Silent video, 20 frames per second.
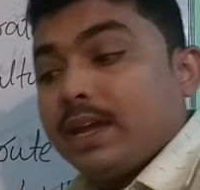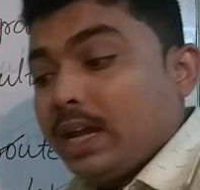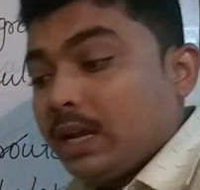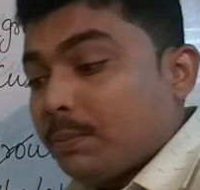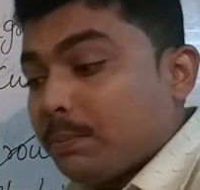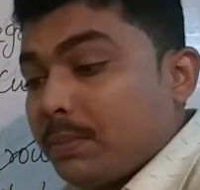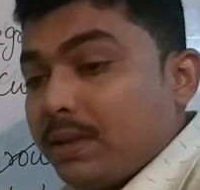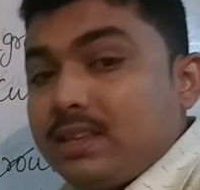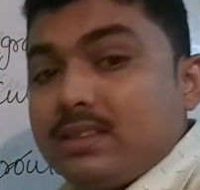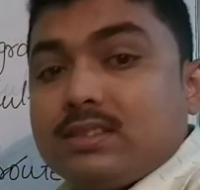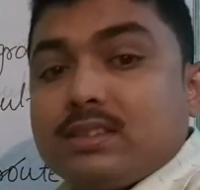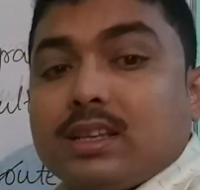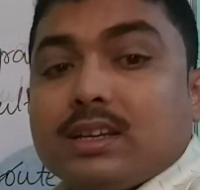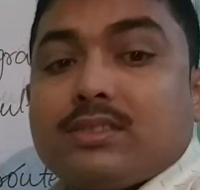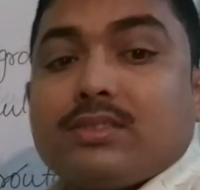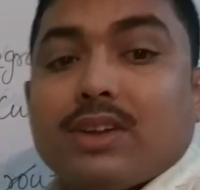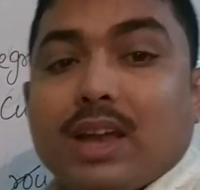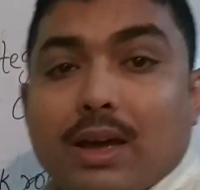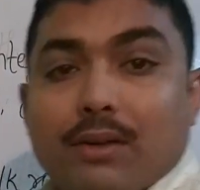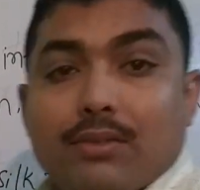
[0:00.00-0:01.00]
It means the
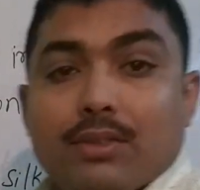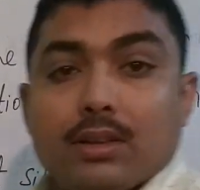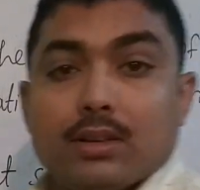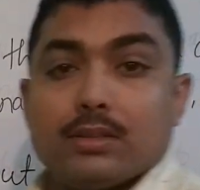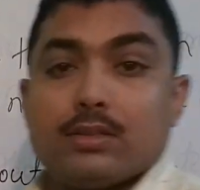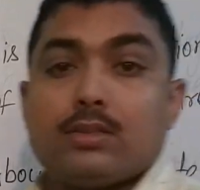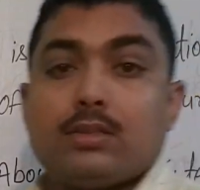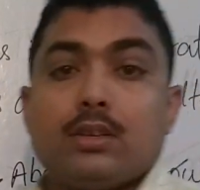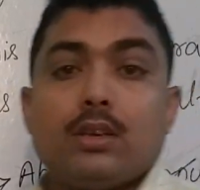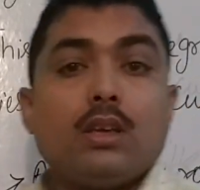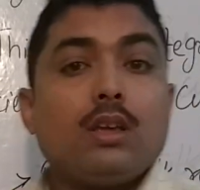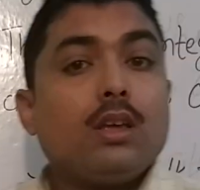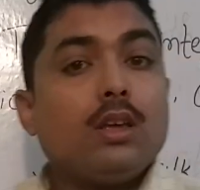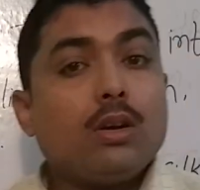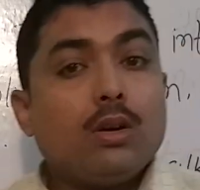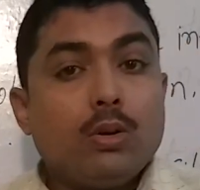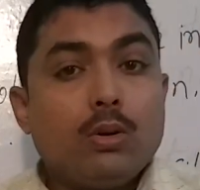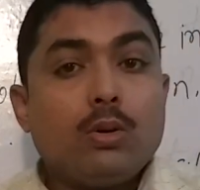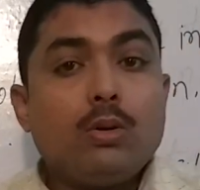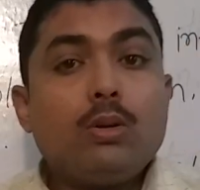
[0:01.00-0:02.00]
travelers
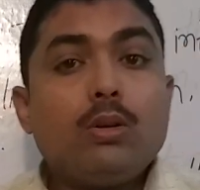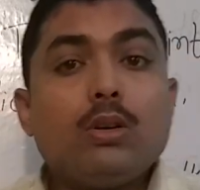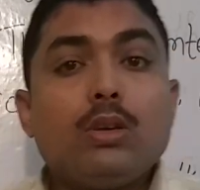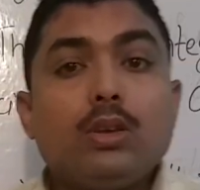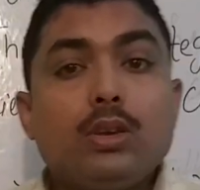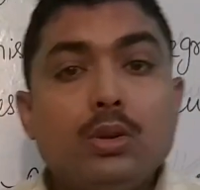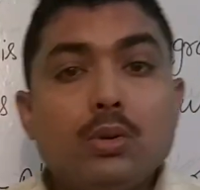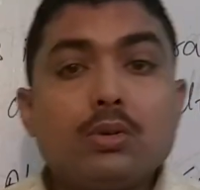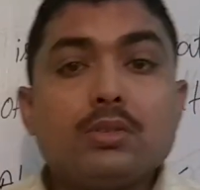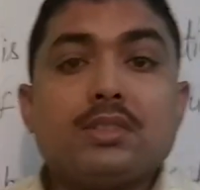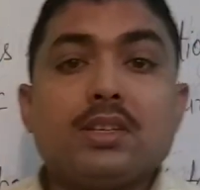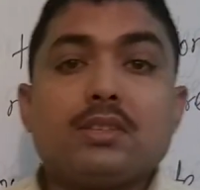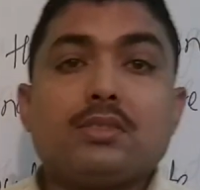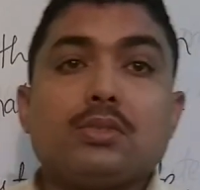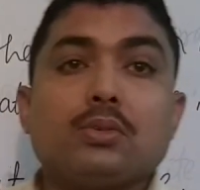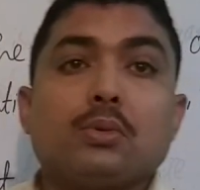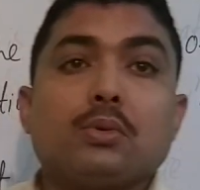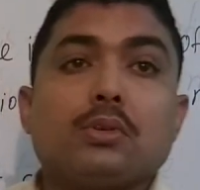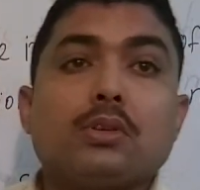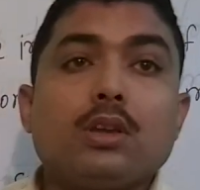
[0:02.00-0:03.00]
who use
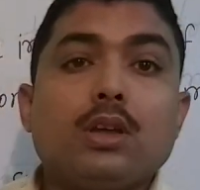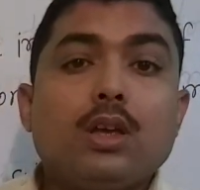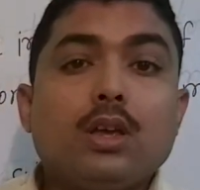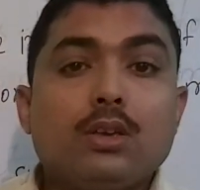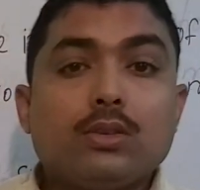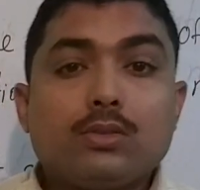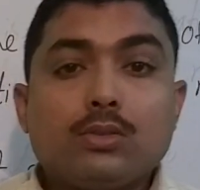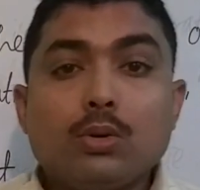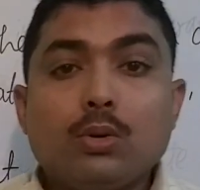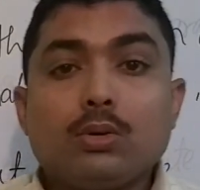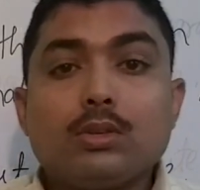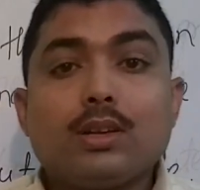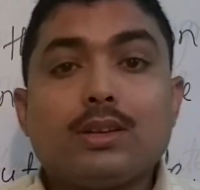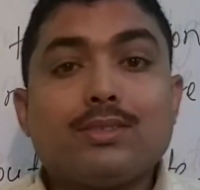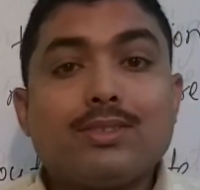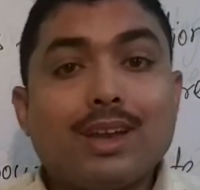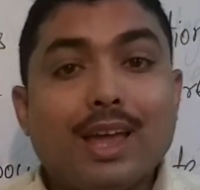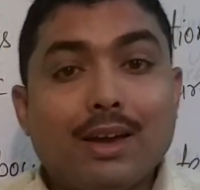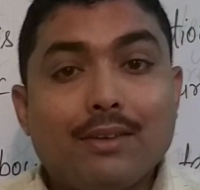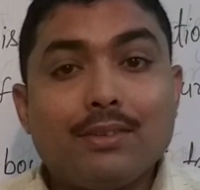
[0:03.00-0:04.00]
this route. So the
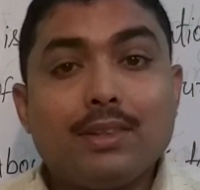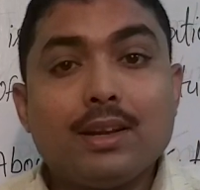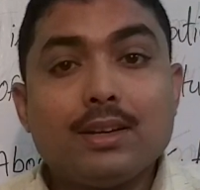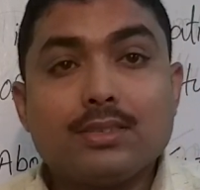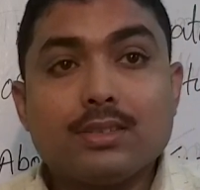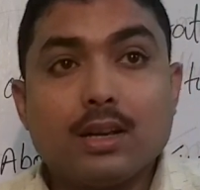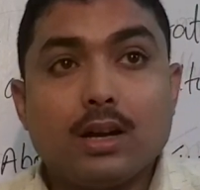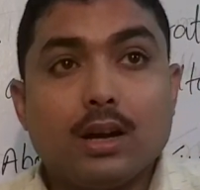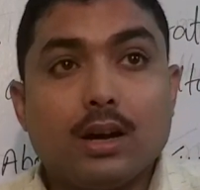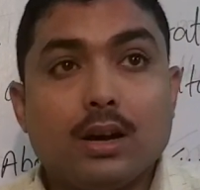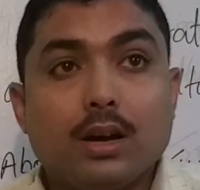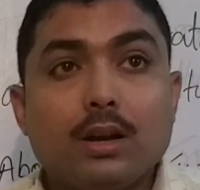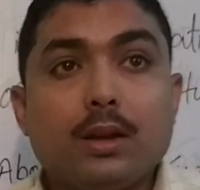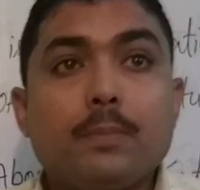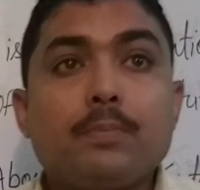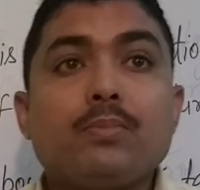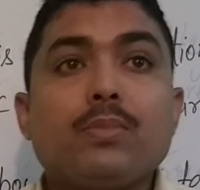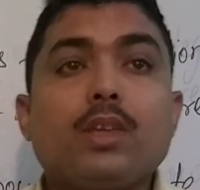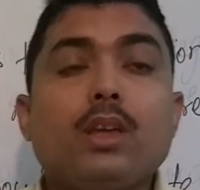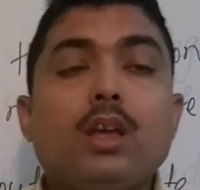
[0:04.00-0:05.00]
travelers
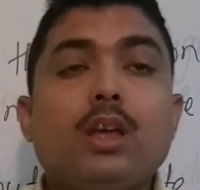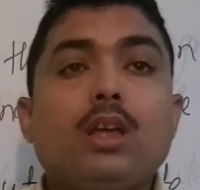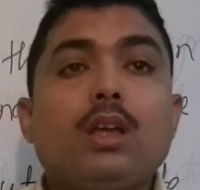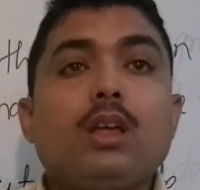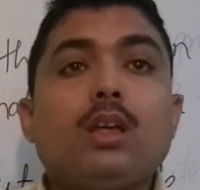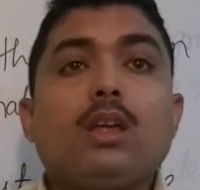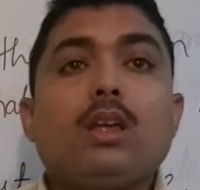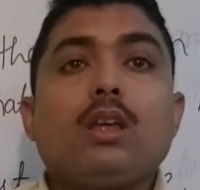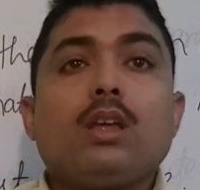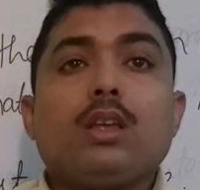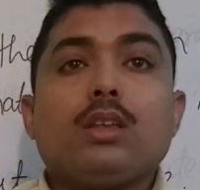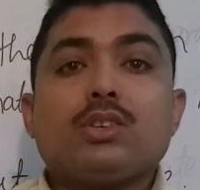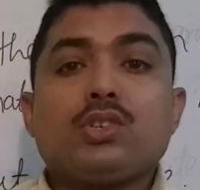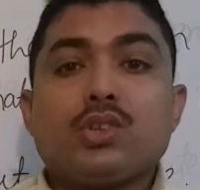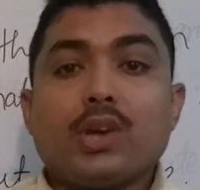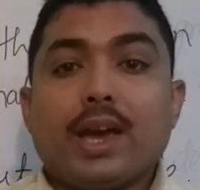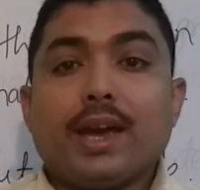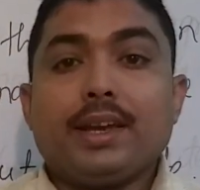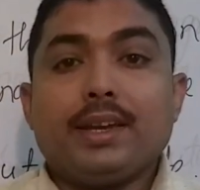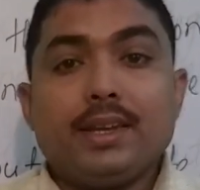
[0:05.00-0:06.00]
are
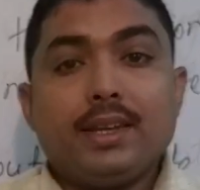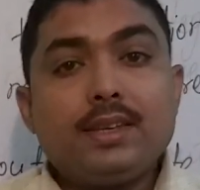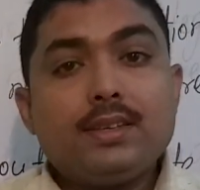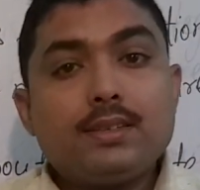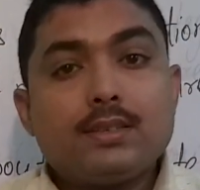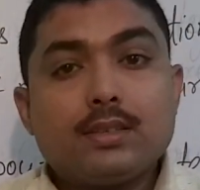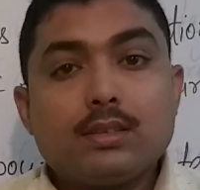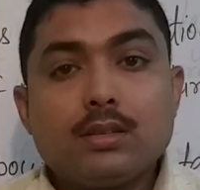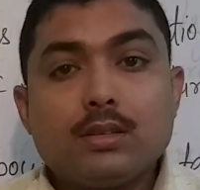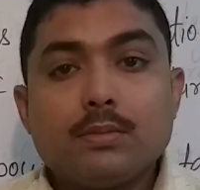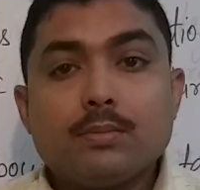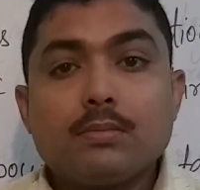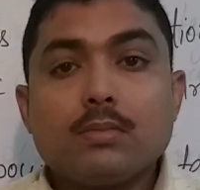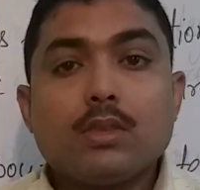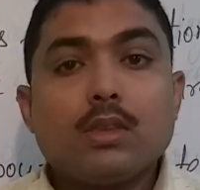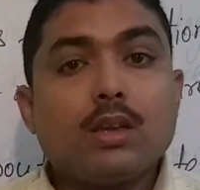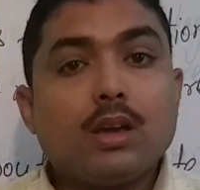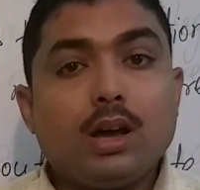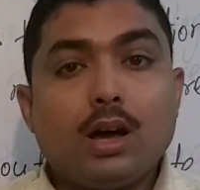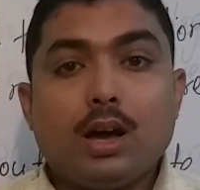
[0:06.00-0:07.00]
Chinese,
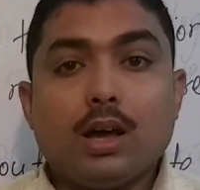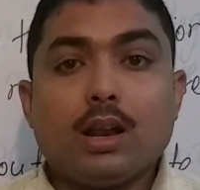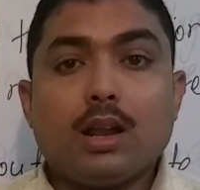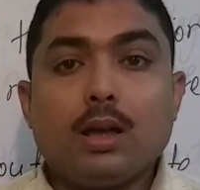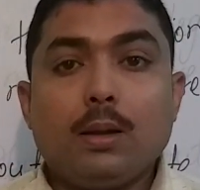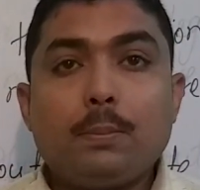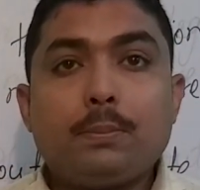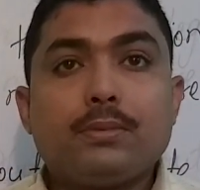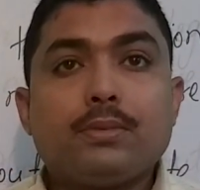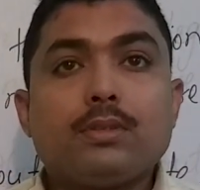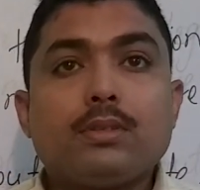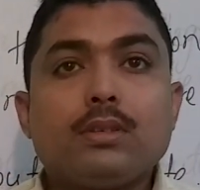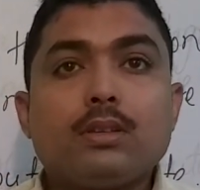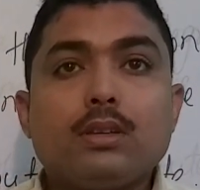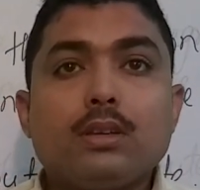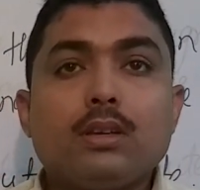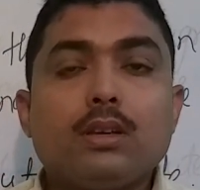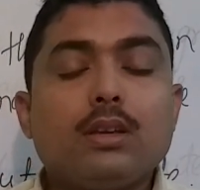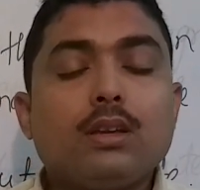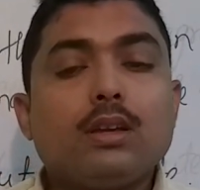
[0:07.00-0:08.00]
Arabs,
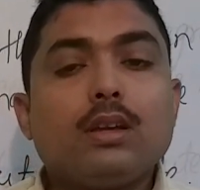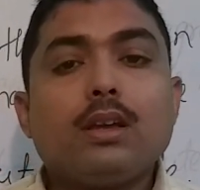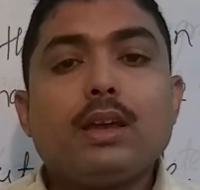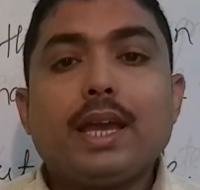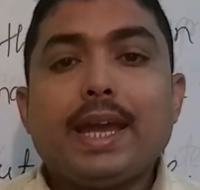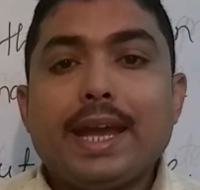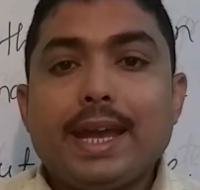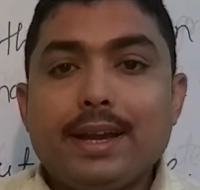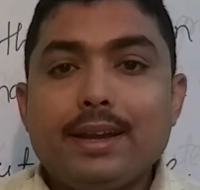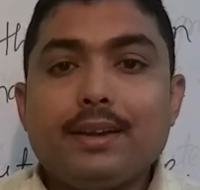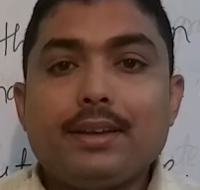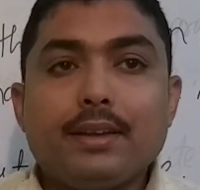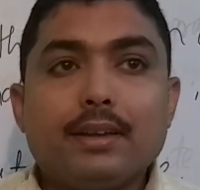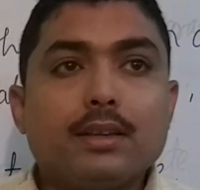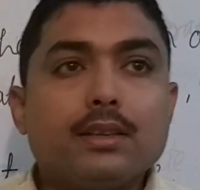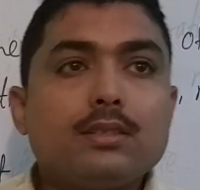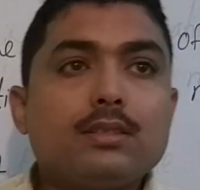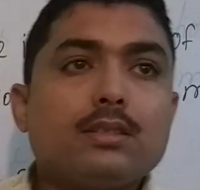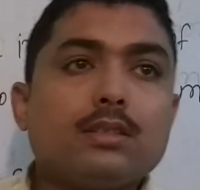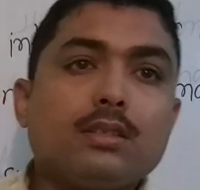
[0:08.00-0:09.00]

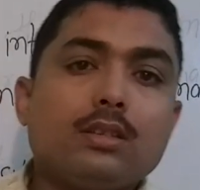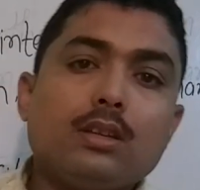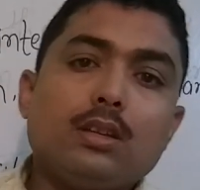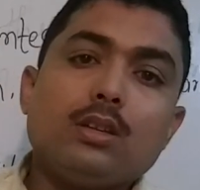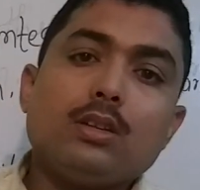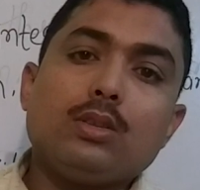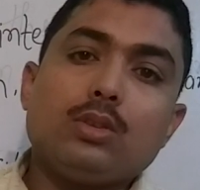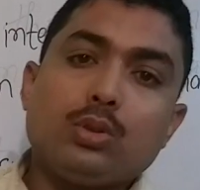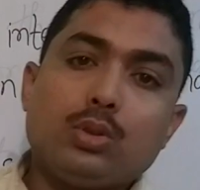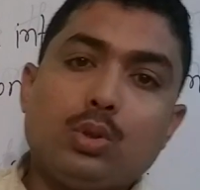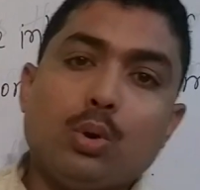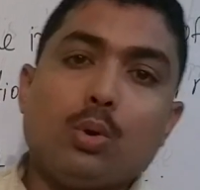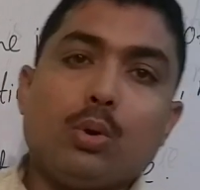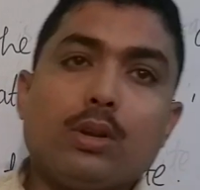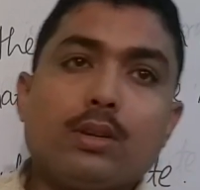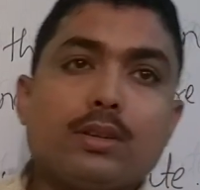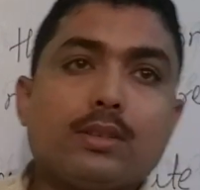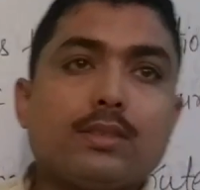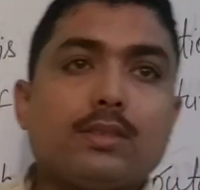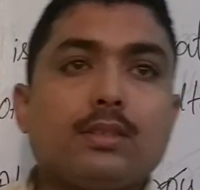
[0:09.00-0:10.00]
Indians,
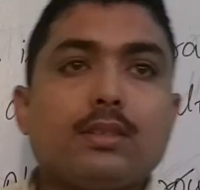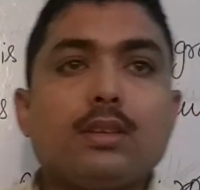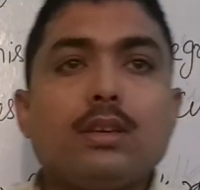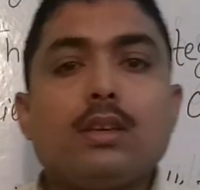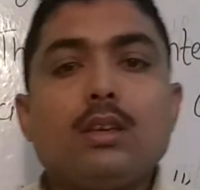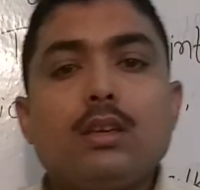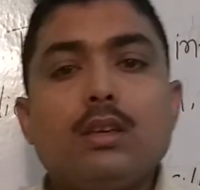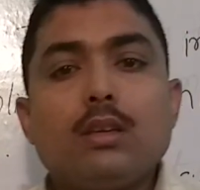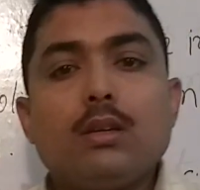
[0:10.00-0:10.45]
Turks,